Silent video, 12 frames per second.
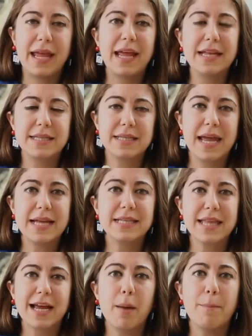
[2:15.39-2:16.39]
it's
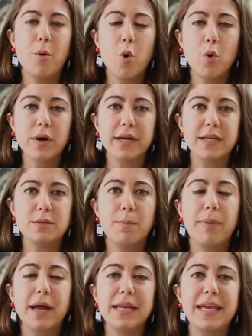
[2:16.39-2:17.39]
like a porridge,
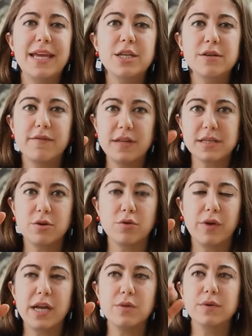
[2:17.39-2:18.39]
but each of these little
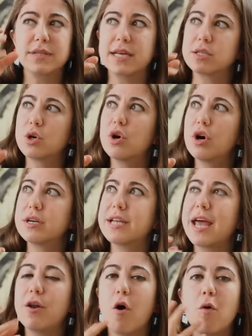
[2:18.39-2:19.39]
granules has cooked
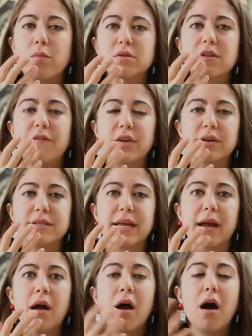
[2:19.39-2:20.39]
and almost feels
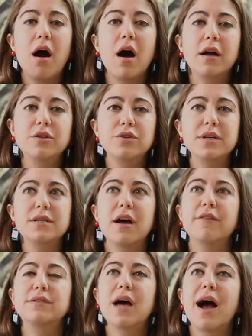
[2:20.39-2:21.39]
like hundreds
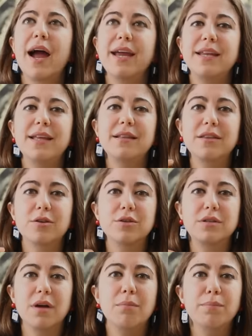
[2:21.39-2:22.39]
of tiny little
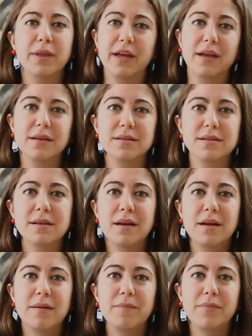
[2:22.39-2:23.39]
dumplings
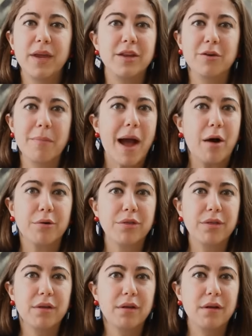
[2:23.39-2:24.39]
in your
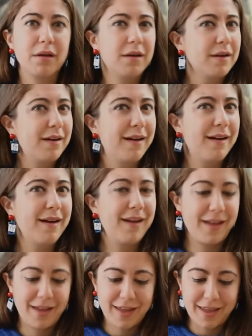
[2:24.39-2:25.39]
mouth.
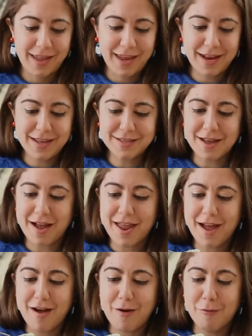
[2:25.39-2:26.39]
It is
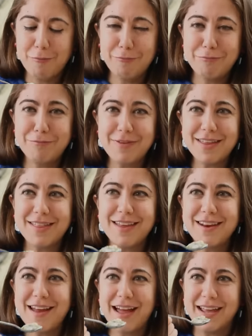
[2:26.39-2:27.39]
really
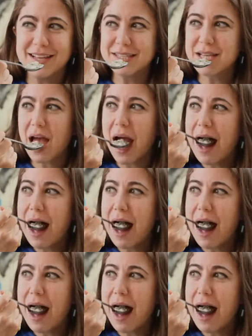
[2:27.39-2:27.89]
nice.